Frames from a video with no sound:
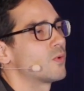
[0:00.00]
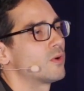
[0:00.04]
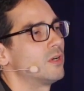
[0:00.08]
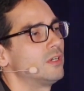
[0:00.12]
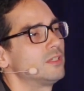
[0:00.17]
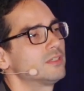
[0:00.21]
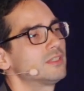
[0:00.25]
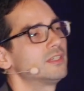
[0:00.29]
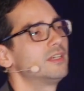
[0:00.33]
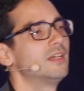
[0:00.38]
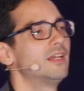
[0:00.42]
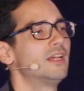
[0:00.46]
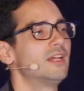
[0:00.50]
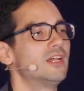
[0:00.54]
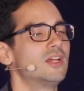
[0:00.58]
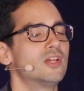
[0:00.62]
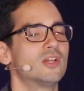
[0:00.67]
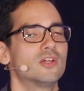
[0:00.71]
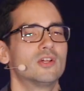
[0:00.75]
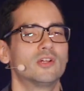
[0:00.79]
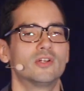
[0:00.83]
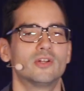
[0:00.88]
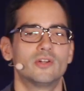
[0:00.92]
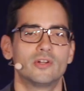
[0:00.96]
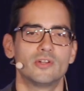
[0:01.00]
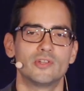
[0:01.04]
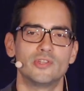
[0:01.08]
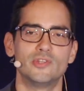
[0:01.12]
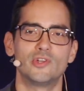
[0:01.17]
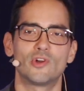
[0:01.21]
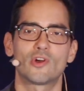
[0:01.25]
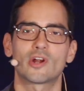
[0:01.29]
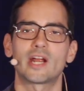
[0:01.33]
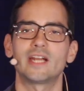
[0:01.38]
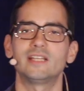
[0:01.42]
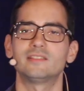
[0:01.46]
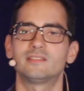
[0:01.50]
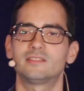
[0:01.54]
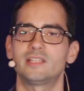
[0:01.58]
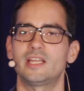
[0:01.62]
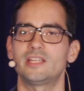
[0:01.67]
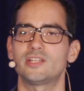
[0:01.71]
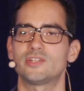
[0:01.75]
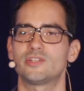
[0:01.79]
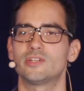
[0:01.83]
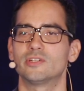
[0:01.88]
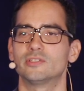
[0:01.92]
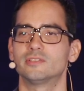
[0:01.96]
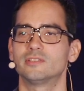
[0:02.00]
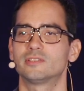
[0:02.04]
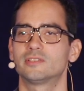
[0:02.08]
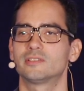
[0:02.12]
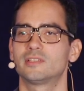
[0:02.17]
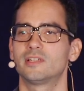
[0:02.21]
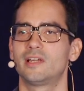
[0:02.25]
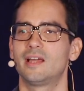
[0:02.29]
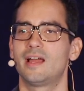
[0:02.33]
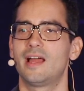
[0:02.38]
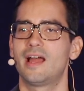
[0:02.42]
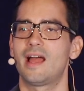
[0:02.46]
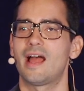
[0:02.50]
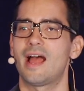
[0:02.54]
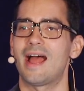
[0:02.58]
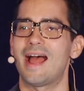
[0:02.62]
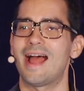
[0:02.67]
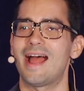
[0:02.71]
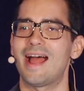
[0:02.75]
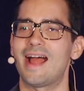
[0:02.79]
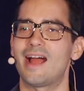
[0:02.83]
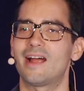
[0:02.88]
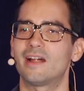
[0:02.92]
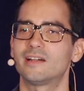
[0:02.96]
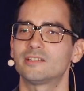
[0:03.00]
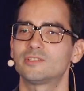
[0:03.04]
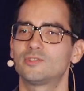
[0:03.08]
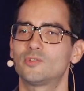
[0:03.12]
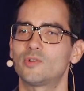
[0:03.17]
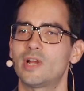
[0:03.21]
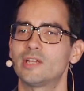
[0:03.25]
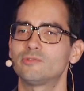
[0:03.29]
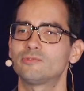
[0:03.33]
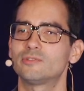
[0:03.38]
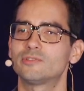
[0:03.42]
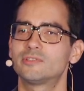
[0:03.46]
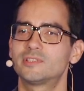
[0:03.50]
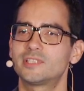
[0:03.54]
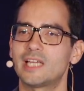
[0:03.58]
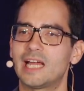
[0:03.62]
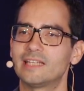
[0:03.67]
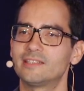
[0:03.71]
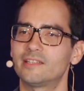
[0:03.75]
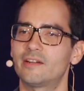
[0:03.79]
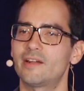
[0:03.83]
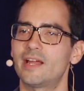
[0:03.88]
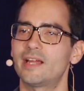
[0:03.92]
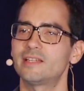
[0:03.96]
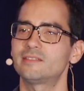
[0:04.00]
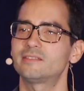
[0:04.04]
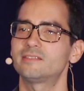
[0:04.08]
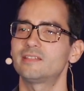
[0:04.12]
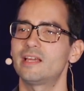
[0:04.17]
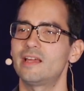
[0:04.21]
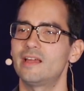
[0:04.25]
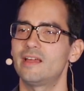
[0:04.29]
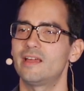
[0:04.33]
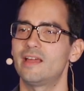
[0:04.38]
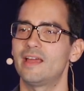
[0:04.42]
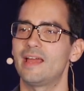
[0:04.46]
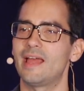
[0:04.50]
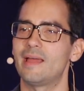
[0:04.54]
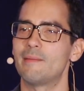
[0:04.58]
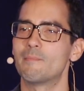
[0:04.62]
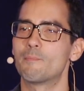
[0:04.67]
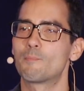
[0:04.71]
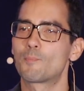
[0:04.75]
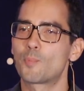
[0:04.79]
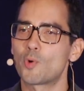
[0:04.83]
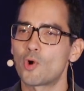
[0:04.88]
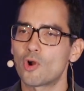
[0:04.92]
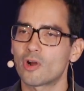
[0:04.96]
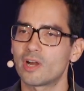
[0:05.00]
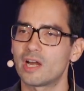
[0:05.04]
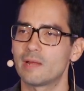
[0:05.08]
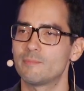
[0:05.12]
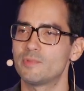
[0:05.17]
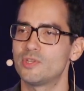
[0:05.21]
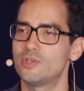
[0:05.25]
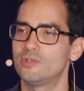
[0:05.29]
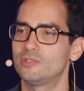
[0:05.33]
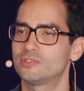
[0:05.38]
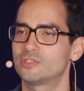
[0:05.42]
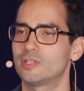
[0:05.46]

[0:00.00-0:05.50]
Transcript: world, your organizations are trying to standardize and program you